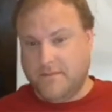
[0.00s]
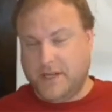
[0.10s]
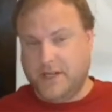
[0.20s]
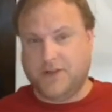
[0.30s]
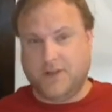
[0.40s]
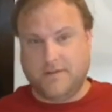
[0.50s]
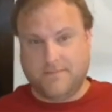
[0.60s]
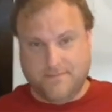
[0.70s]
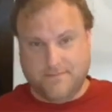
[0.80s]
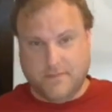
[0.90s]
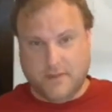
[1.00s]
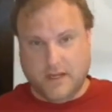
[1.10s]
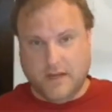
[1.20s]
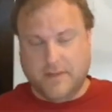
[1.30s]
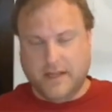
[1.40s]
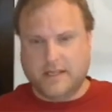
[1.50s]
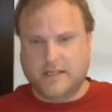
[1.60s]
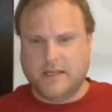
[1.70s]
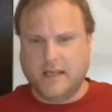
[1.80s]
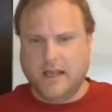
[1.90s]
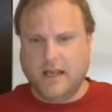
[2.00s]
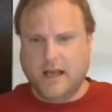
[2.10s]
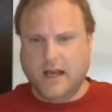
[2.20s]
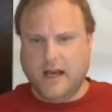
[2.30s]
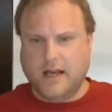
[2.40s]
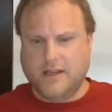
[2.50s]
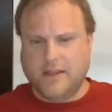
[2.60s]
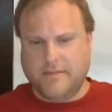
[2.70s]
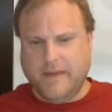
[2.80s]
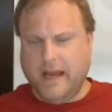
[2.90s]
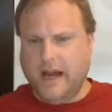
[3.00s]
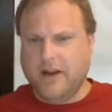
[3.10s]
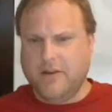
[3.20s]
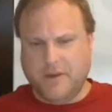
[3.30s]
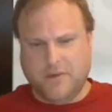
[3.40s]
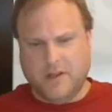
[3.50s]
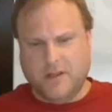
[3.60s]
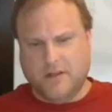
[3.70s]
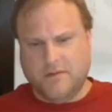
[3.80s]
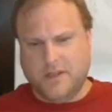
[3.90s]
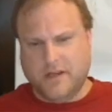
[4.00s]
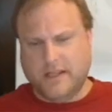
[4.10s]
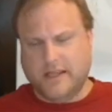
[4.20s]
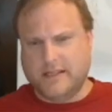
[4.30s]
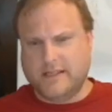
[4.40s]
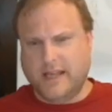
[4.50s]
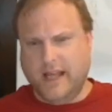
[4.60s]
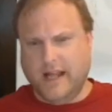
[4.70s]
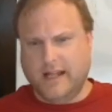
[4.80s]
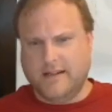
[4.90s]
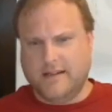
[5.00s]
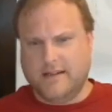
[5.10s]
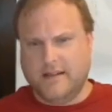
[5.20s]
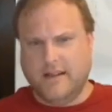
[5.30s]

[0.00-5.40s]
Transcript: potential companies that may hire me will look at this and,